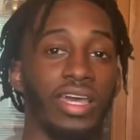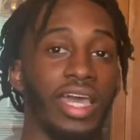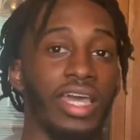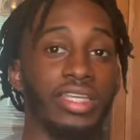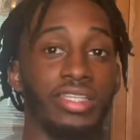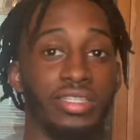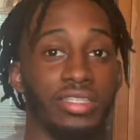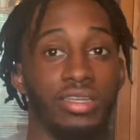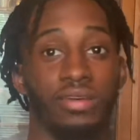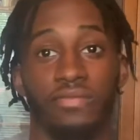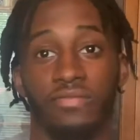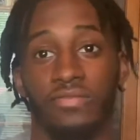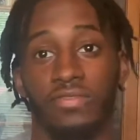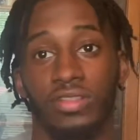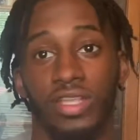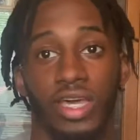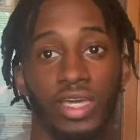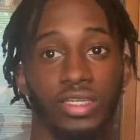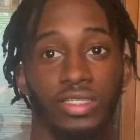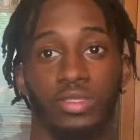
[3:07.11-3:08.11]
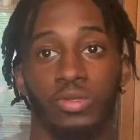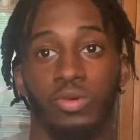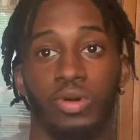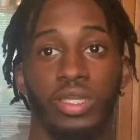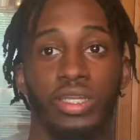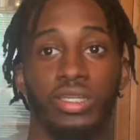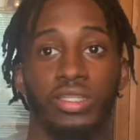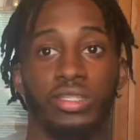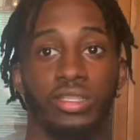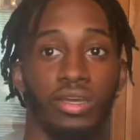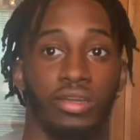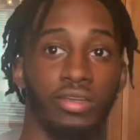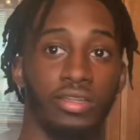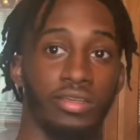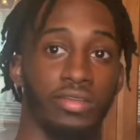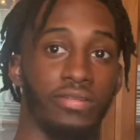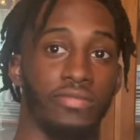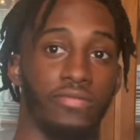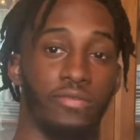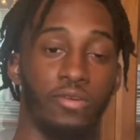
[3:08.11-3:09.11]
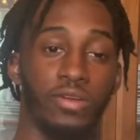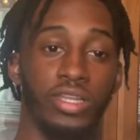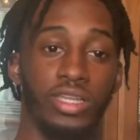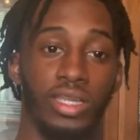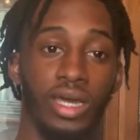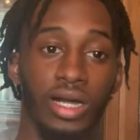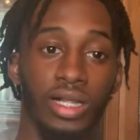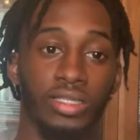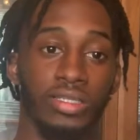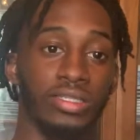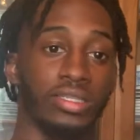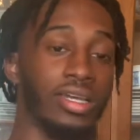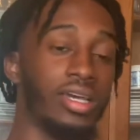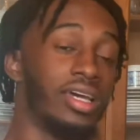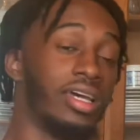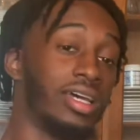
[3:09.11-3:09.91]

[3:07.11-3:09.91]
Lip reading: H&M for like $20, $30, $40.